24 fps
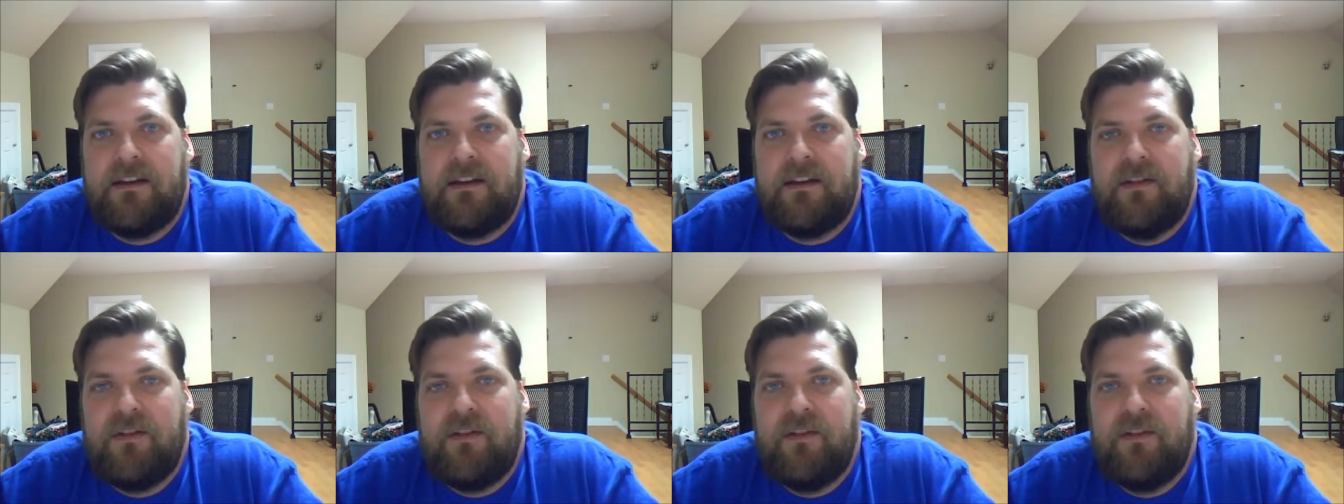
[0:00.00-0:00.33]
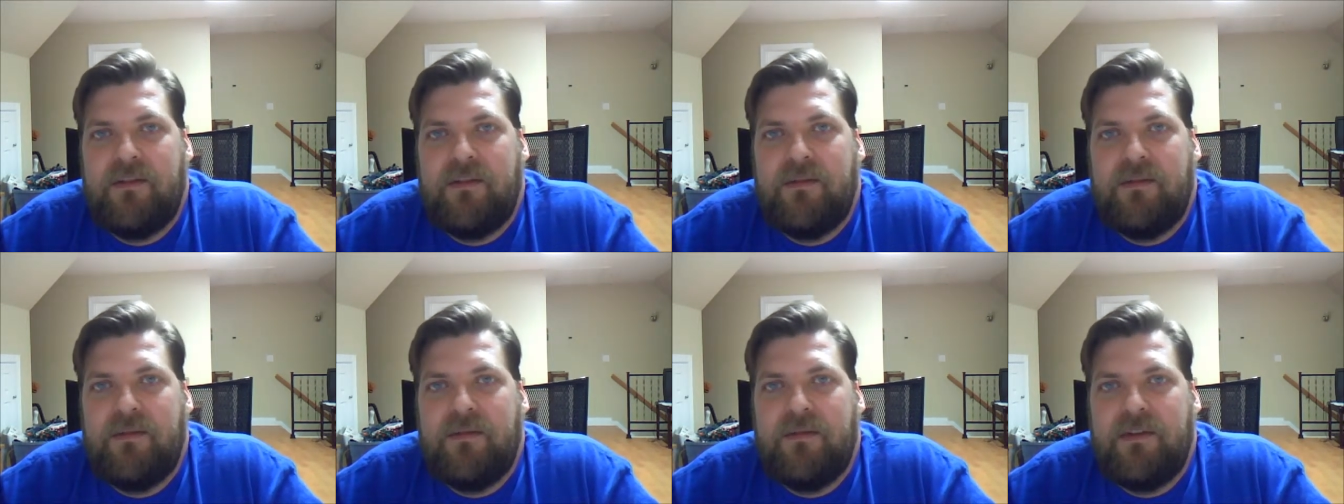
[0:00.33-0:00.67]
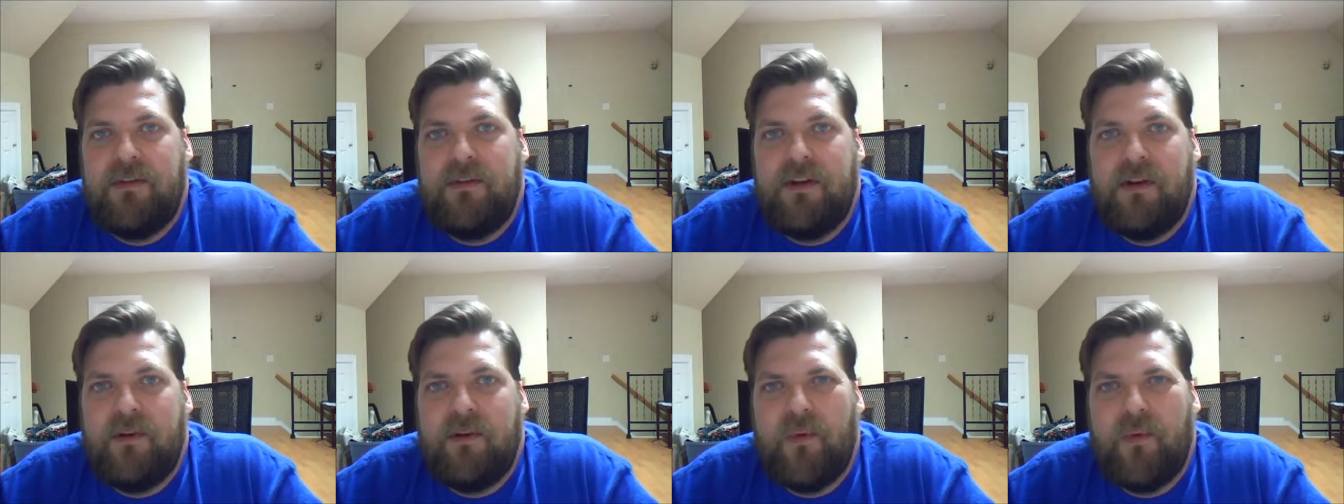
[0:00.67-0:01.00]

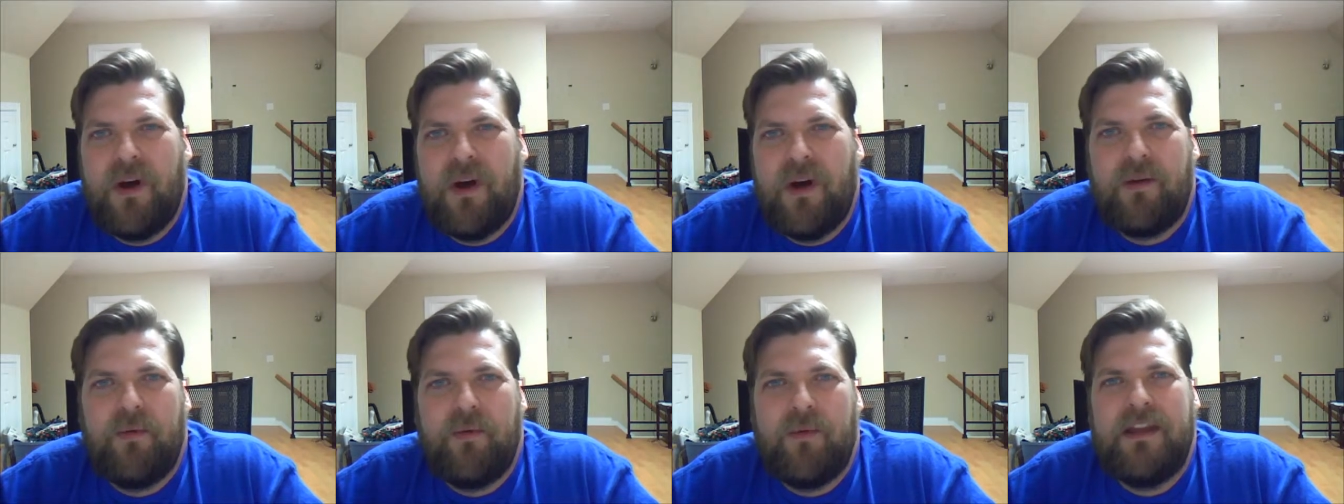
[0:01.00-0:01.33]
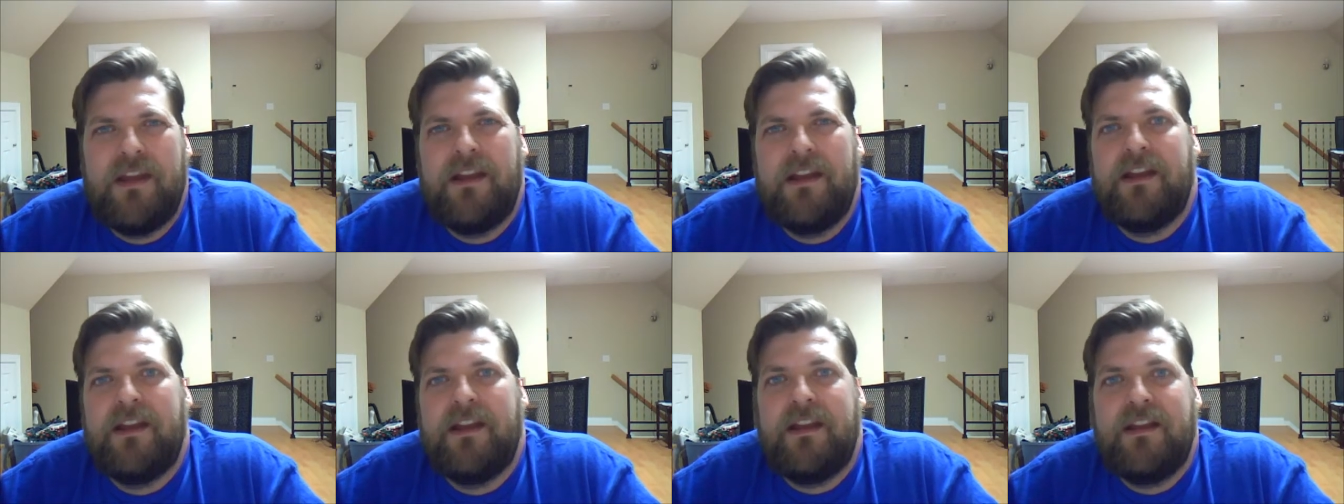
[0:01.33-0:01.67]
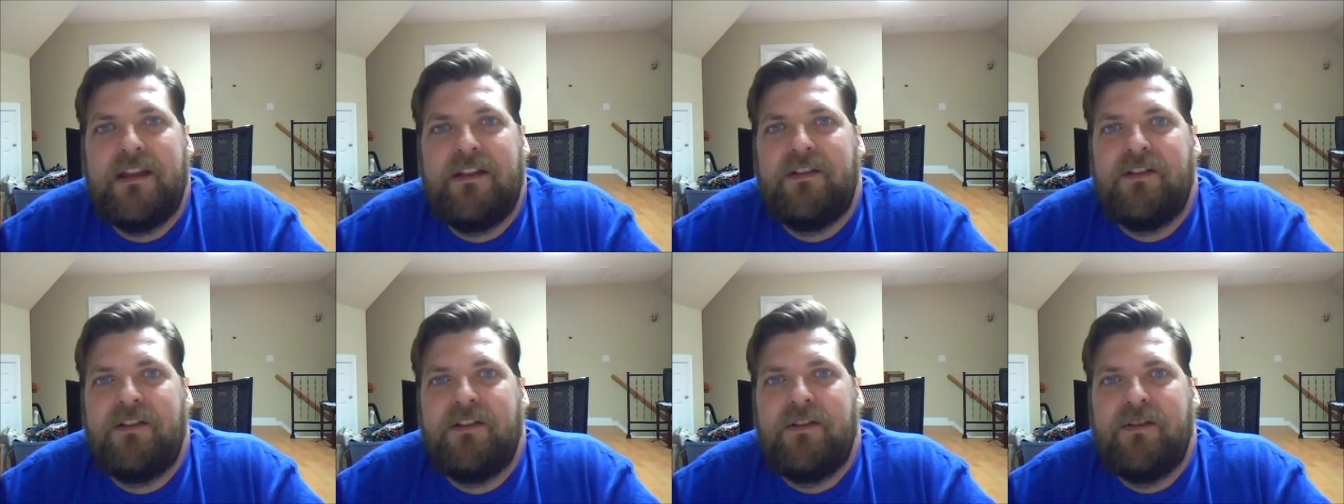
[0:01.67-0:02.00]
to what are we going to get
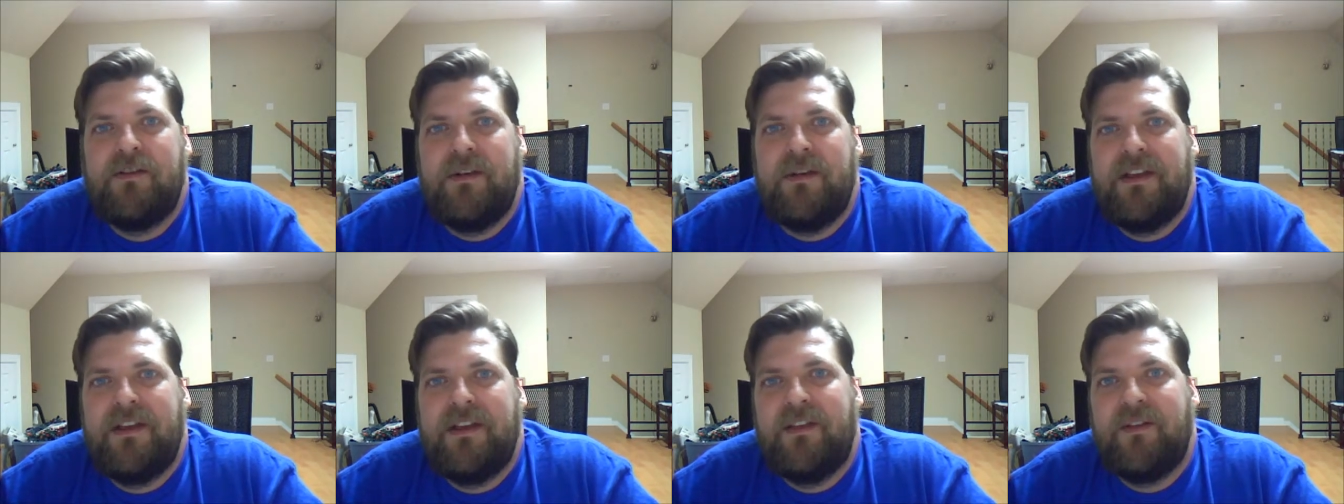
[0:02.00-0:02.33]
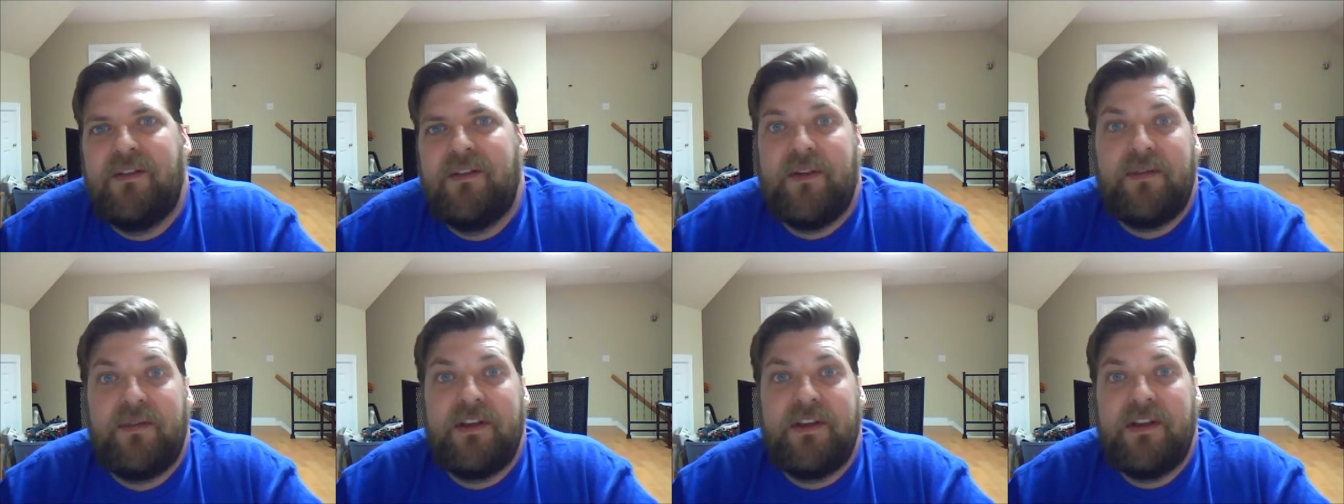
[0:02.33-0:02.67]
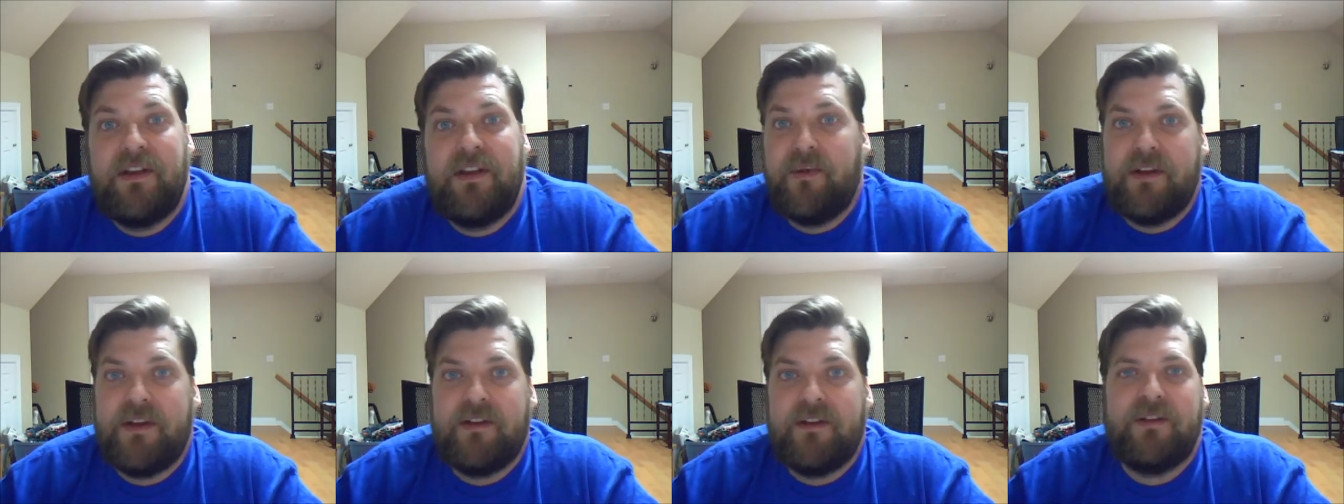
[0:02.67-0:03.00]
into in the
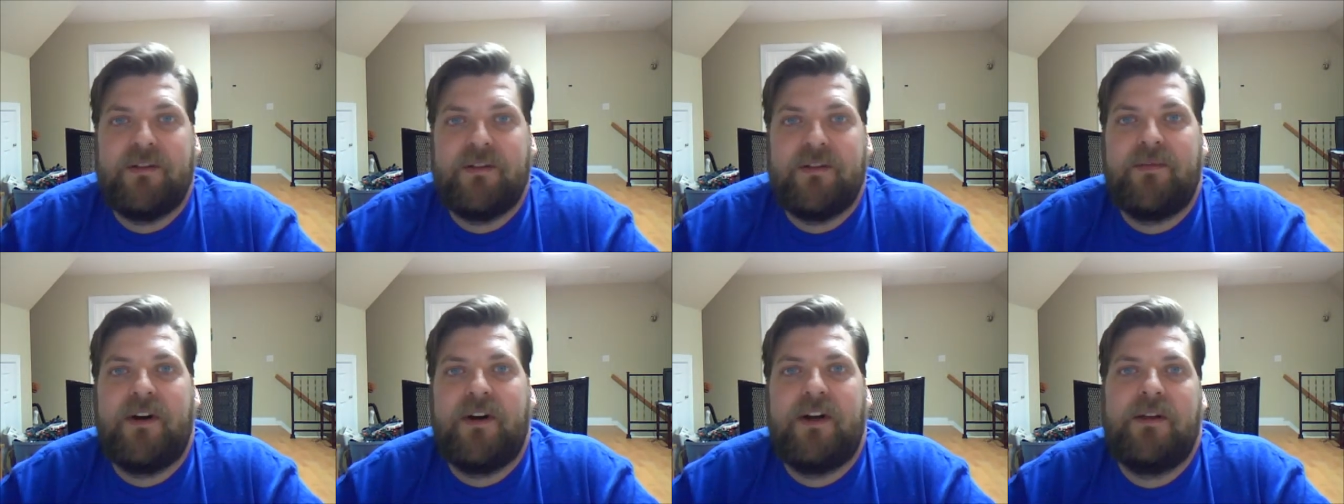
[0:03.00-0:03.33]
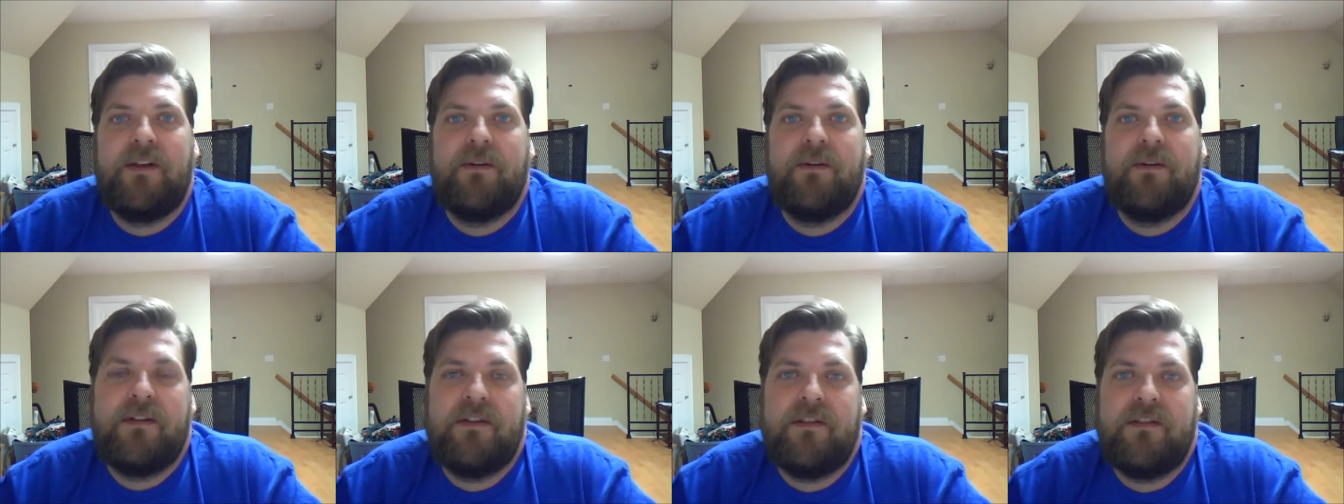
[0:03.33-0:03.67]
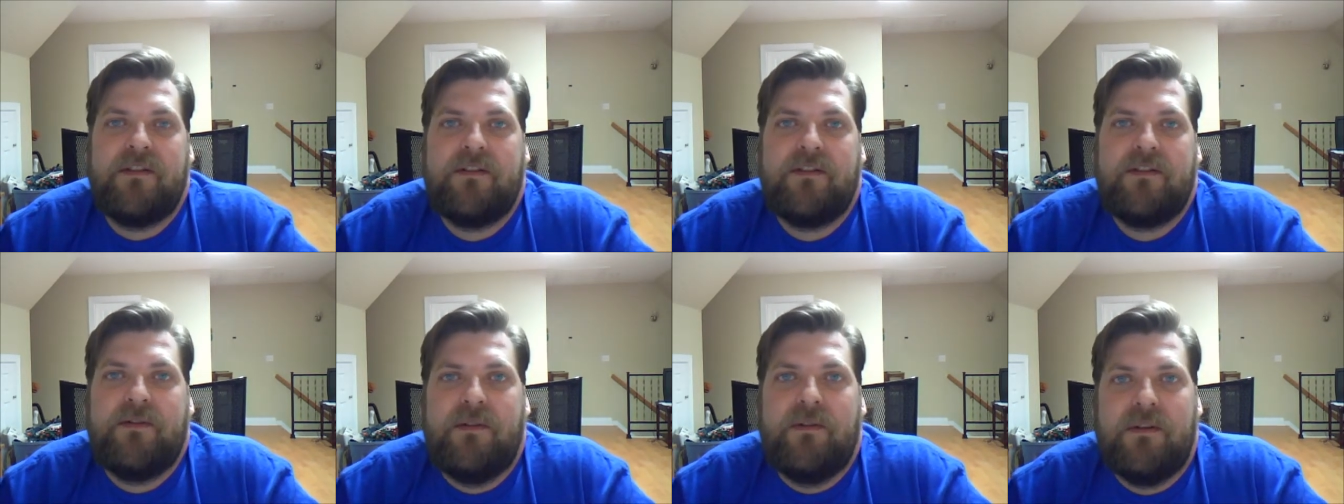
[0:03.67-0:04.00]
15 weeks that follow in this
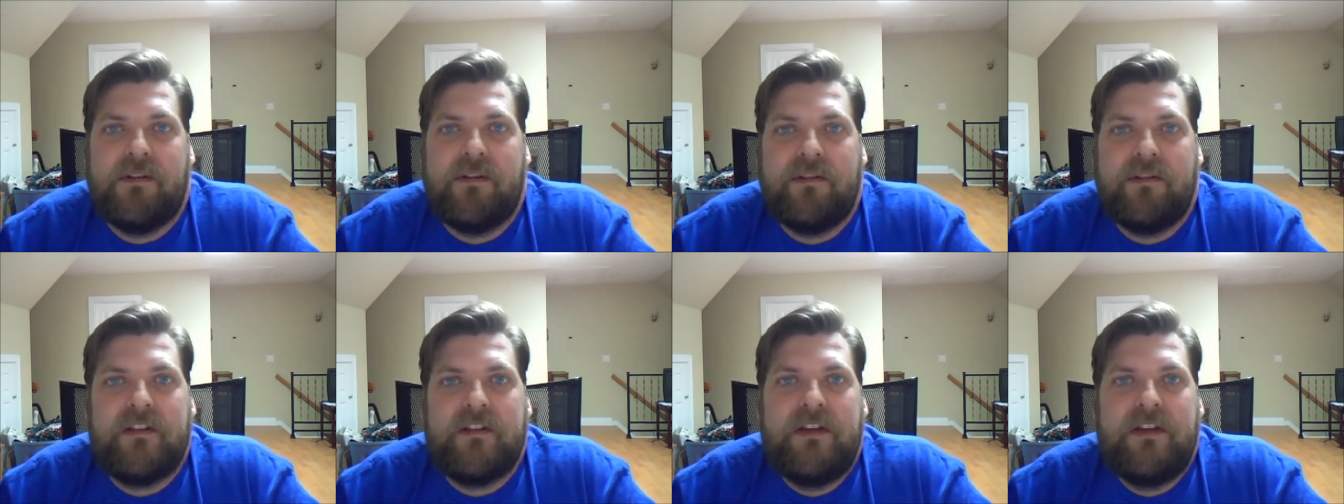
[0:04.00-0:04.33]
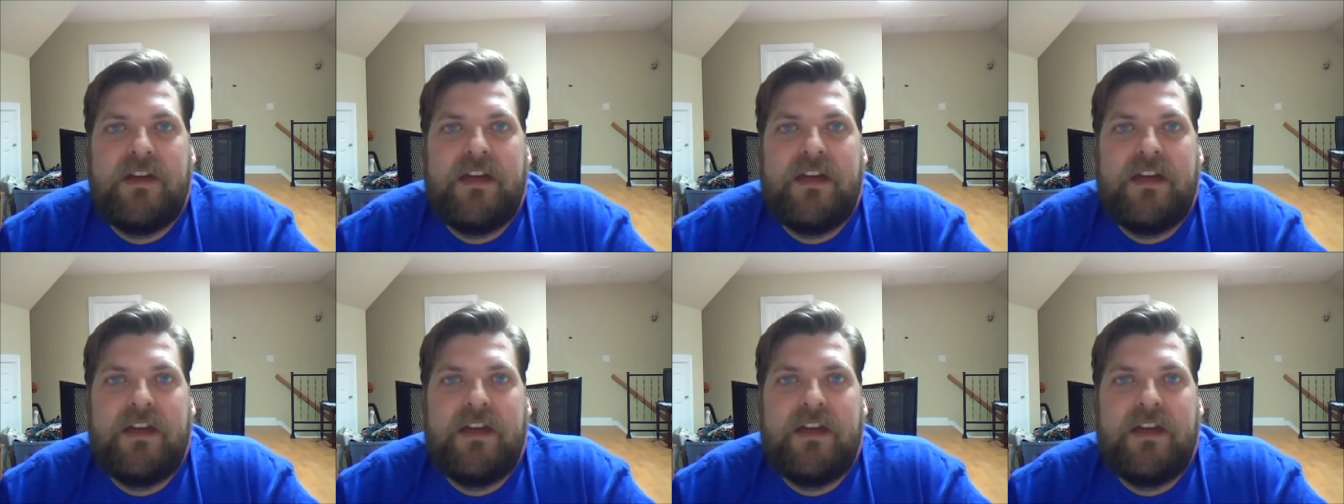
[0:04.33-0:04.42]
course.